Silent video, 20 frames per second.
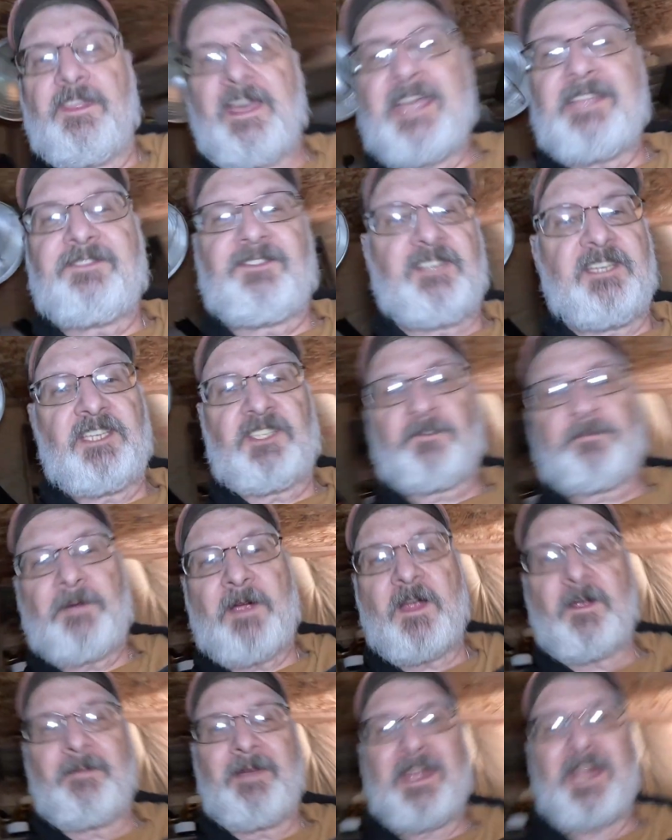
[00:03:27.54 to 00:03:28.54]
that's the
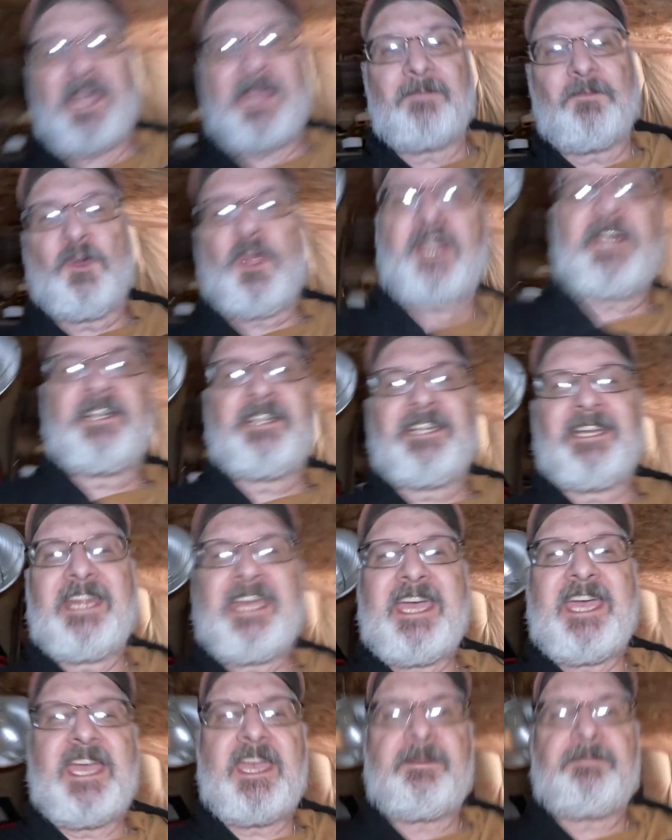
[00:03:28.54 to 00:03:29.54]
experiment I'm running
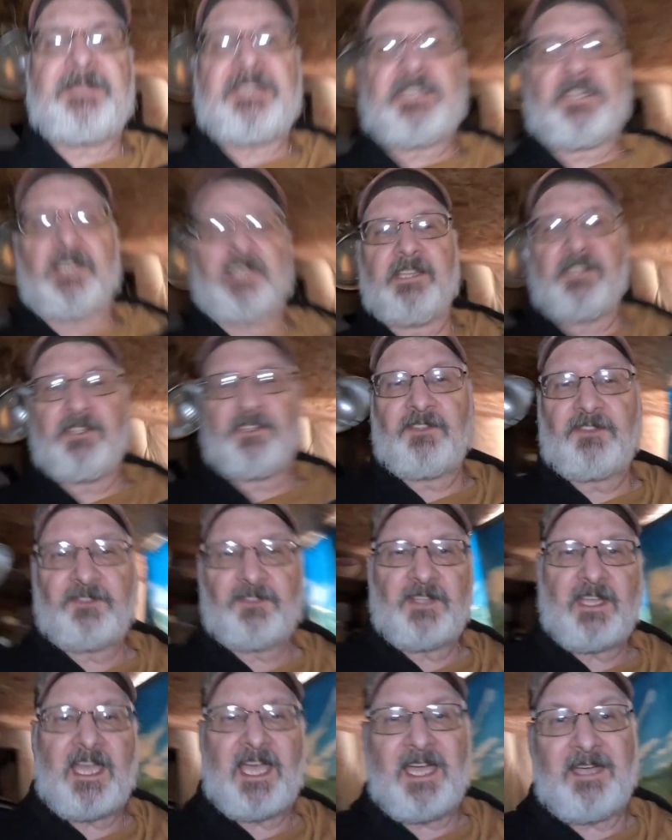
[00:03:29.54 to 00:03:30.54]
today
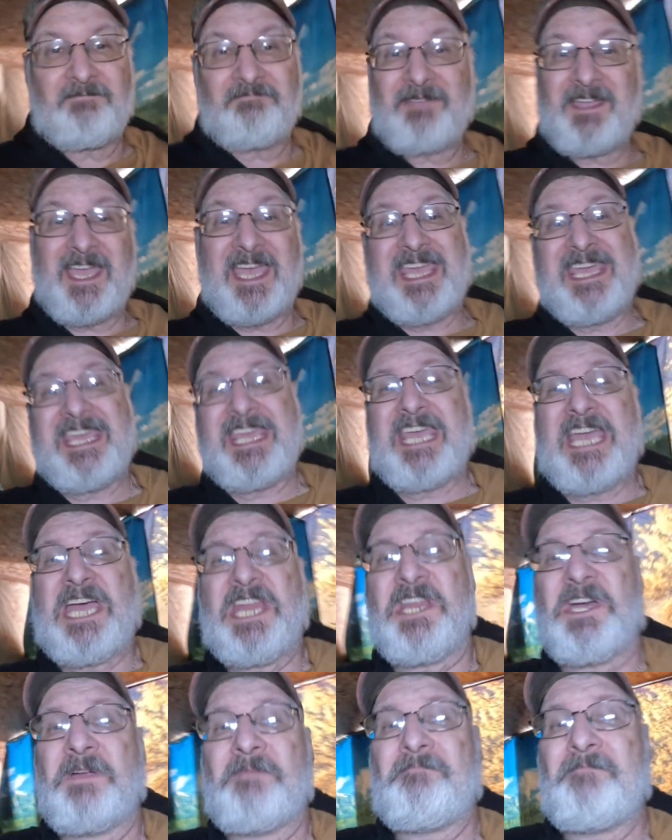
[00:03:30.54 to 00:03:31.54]
because I ain't
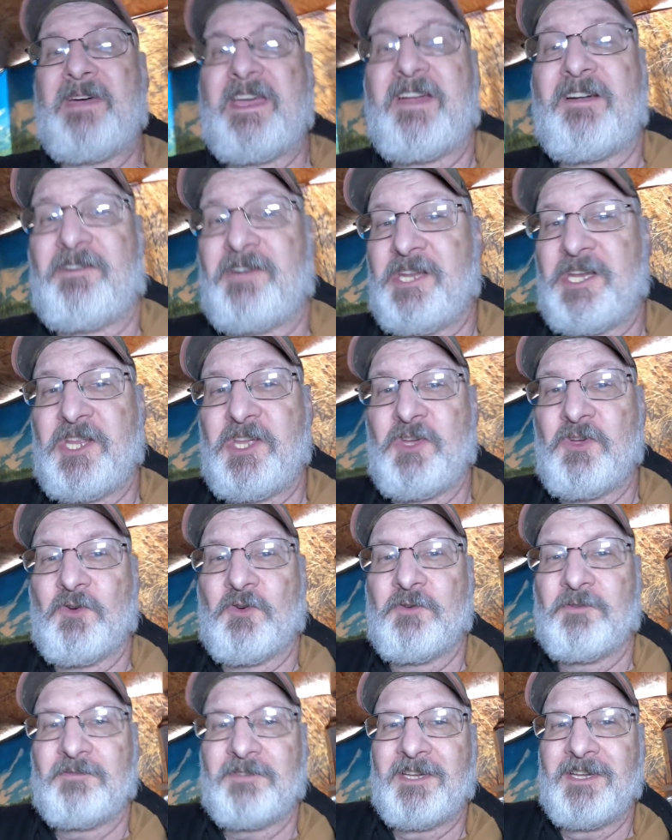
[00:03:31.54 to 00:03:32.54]
got nothing better to do.